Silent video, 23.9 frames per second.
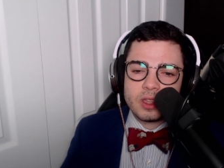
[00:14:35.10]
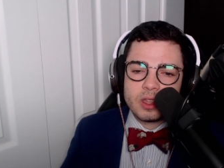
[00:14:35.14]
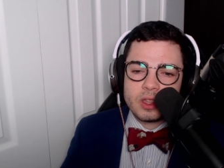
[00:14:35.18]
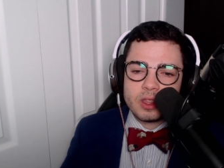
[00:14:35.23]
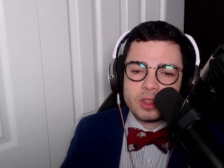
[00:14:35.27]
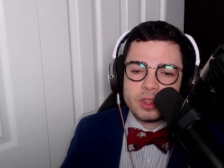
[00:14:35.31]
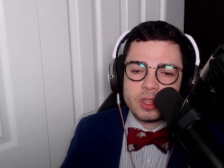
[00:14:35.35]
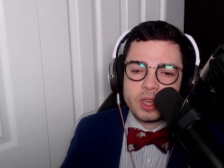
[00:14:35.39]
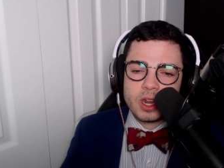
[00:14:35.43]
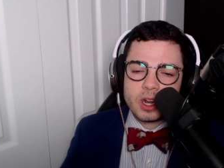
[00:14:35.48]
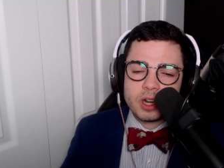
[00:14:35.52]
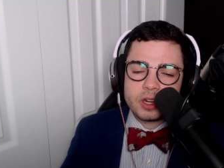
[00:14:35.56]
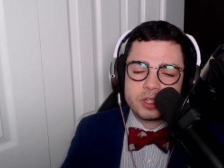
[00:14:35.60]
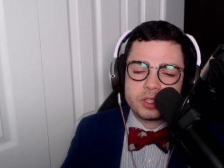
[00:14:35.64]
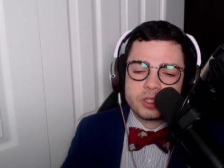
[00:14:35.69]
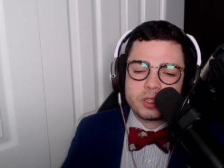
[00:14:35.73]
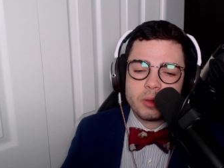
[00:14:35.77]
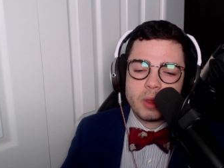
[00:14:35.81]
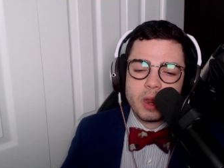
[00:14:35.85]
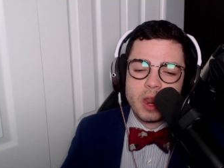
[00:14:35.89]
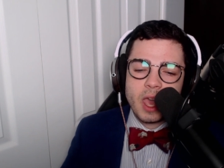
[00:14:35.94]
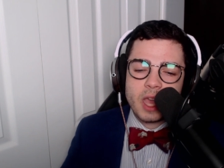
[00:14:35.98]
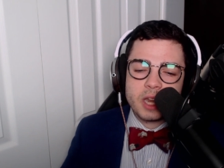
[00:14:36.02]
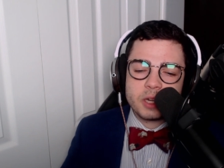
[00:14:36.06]

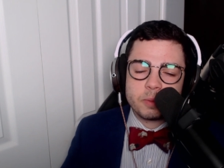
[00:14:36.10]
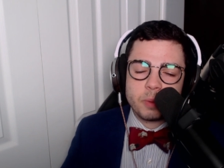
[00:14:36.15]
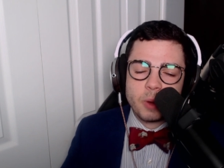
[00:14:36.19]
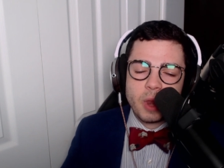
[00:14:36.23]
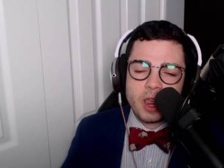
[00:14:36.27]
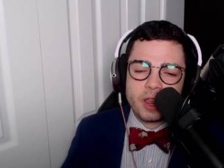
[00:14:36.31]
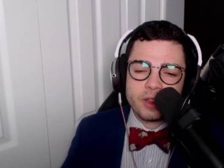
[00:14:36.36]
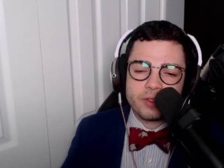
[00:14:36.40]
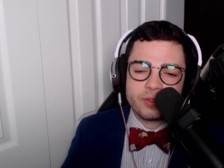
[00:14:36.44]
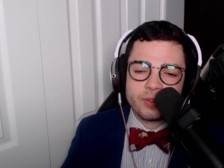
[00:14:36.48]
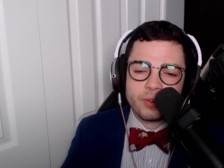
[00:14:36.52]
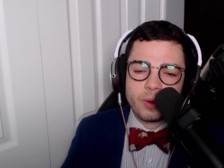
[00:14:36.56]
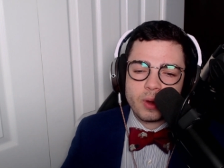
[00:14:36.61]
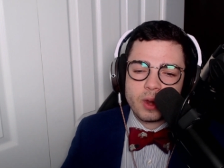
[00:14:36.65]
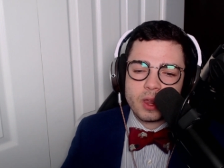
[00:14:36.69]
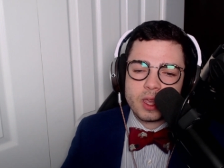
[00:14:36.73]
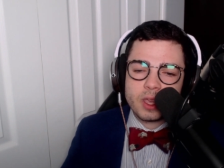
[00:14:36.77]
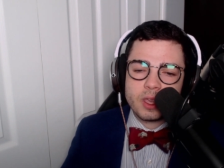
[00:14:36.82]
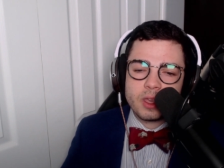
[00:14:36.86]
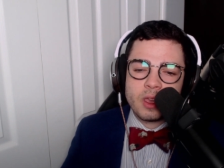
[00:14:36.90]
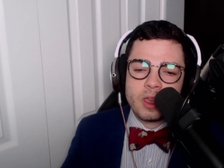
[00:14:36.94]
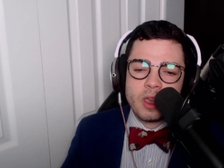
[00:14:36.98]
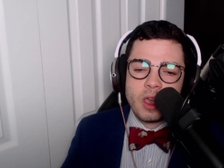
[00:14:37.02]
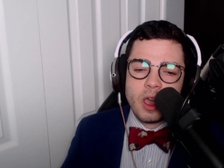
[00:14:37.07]
Edge breaks
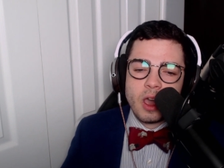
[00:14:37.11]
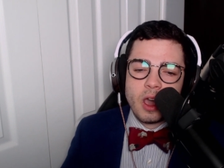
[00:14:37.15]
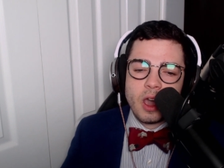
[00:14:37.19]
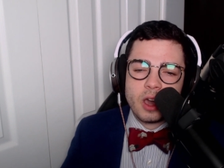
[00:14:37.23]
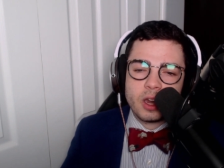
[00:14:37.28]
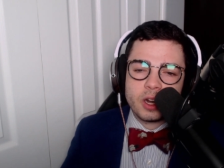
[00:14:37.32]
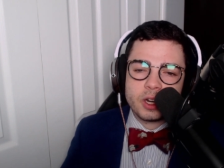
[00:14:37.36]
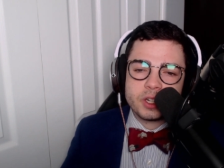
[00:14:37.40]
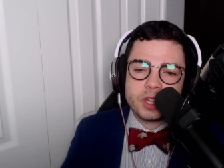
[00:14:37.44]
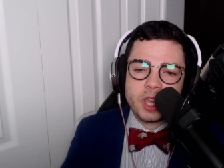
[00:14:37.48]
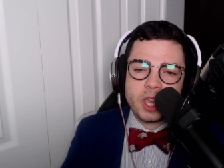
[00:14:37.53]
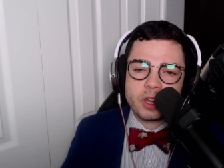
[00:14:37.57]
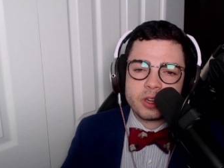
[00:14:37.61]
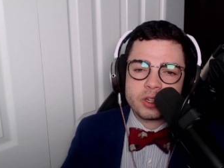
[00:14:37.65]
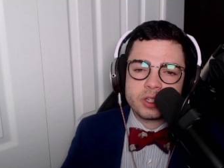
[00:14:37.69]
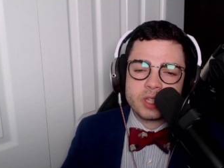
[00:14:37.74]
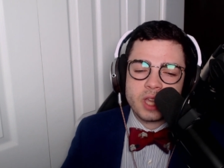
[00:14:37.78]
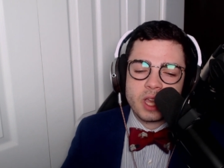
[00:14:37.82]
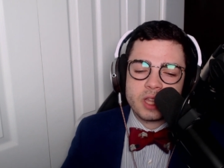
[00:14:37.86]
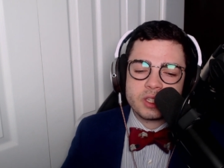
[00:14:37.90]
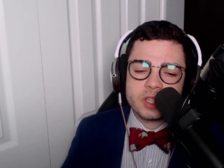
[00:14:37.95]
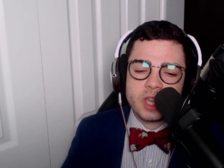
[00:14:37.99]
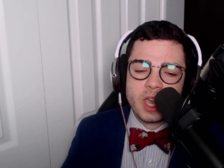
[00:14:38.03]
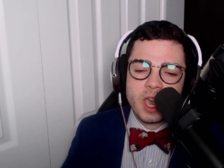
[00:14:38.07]
free. Undertaker
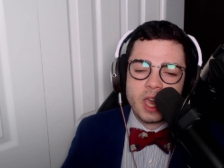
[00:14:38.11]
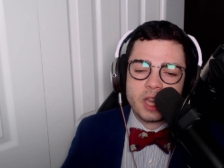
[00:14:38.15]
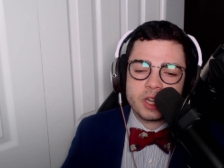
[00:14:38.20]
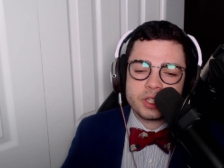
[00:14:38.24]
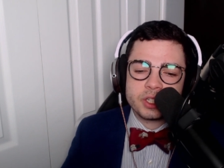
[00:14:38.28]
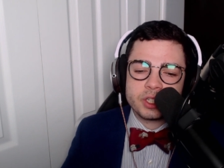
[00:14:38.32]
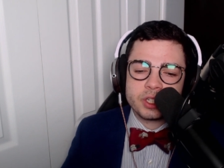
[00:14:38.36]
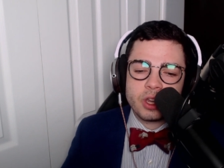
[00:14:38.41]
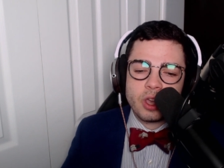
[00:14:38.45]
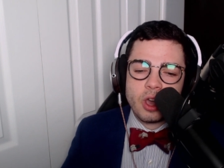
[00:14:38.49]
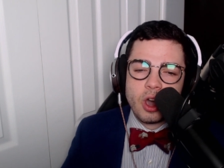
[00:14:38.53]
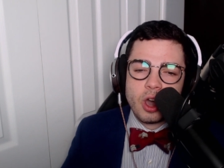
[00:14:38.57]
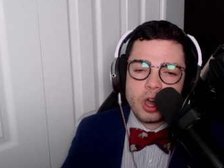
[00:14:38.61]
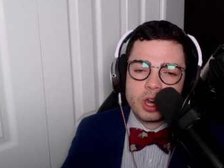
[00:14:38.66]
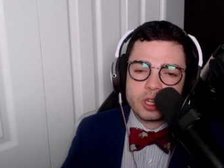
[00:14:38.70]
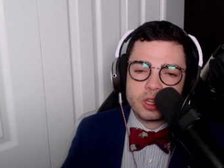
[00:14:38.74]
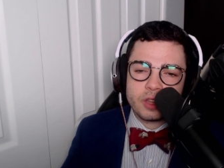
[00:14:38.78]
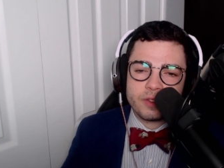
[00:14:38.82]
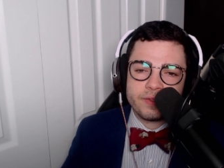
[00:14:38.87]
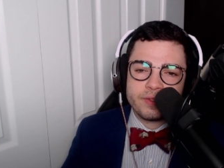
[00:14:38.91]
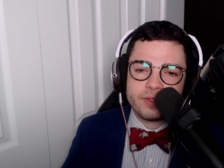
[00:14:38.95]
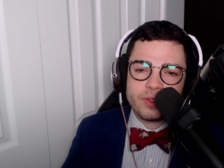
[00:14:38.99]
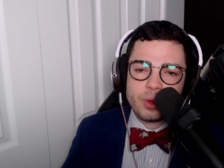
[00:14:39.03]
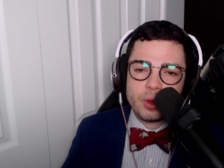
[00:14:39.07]
sends Edge onto the
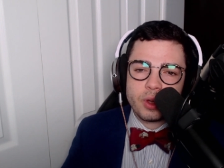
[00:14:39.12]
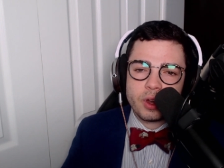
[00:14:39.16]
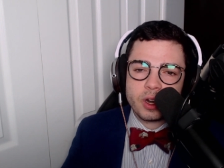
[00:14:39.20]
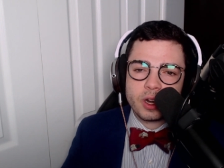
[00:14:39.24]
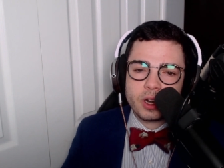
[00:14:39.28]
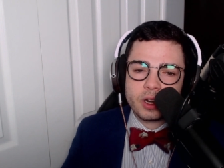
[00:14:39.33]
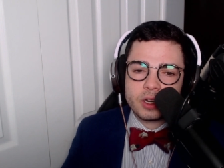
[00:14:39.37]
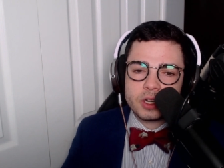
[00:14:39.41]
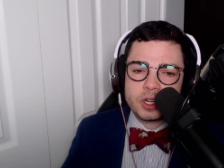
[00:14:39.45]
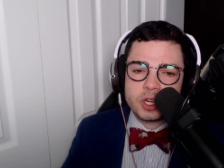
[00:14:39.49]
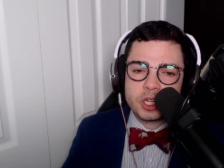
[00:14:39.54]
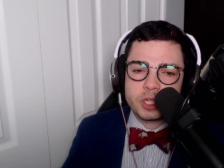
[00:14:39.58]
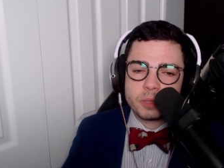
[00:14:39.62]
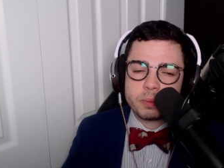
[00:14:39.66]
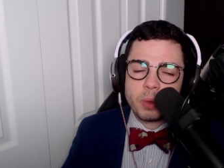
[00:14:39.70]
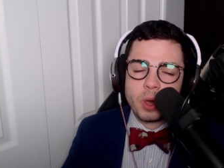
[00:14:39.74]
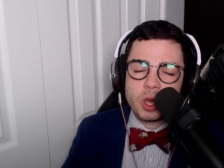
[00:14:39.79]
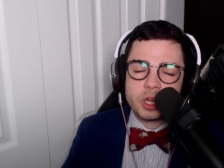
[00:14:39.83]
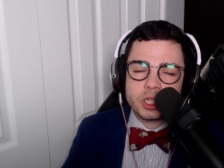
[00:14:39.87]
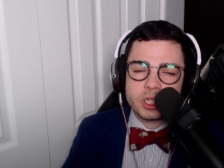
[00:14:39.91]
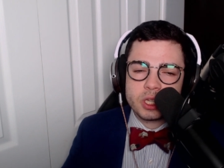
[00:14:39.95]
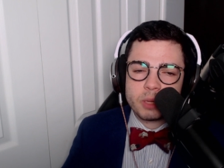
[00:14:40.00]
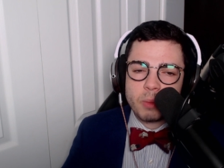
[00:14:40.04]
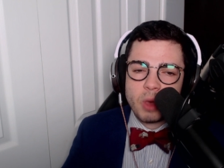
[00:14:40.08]
floor, just
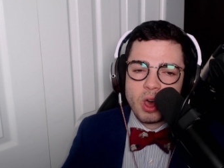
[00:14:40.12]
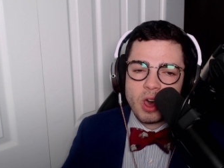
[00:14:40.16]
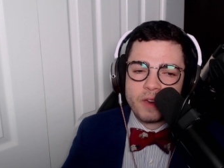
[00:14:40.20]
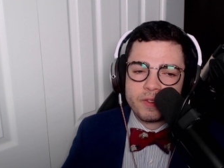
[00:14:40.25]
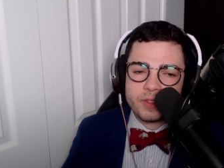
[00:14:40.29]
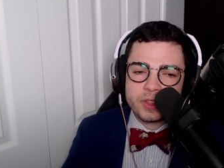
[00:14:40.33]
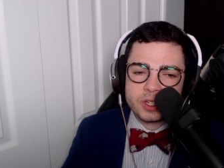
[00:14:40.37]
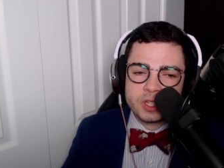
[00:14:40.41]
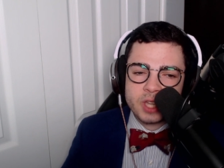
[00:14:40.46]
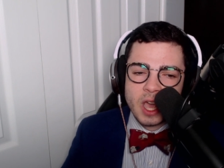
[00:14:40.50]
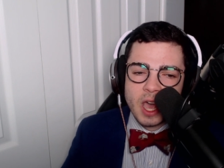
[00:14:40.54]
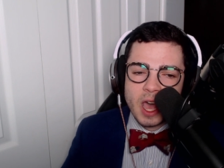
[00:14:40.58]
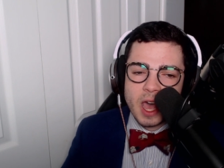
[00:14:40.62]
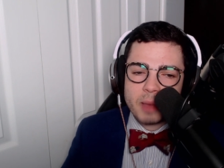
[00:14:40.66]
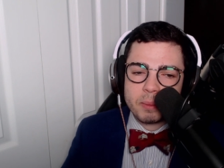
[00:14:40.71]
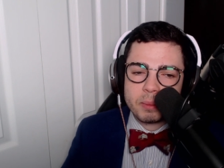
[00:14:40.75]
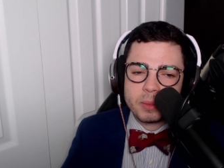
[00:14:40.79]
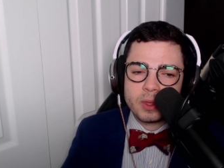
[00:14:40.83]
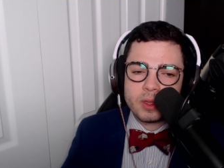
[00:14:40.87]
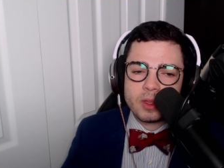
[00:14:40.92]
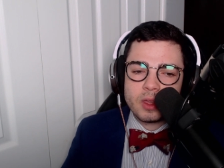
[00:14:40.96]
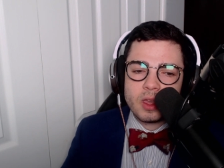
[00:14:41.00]
pushes him off the top.